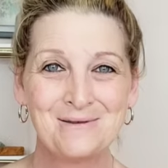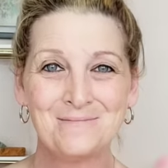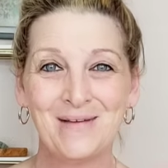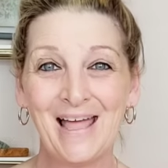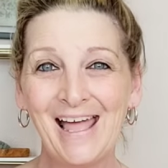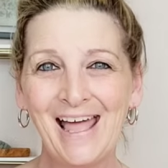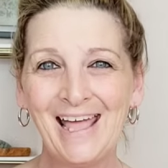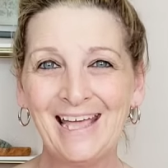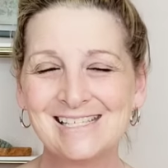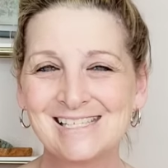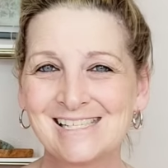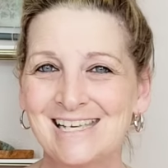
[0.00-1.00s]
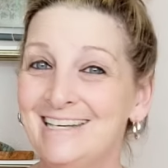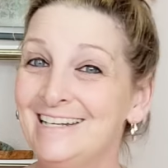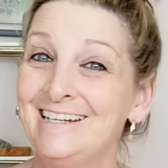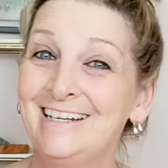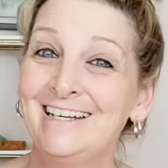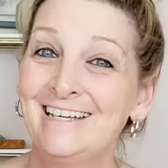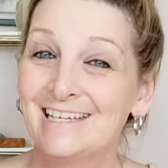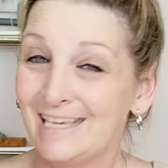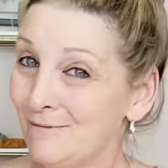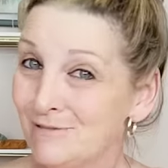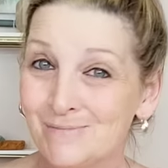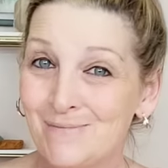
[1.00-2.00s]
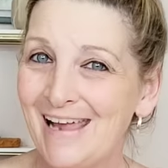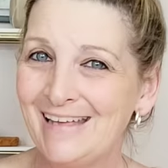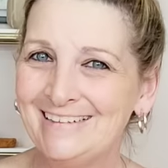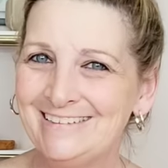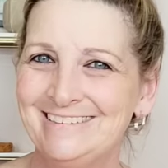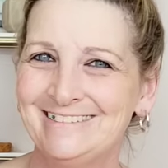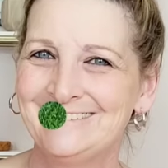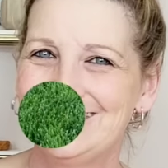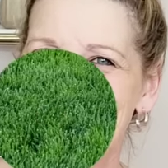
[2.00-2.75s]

Bye, guys. Keep smiling.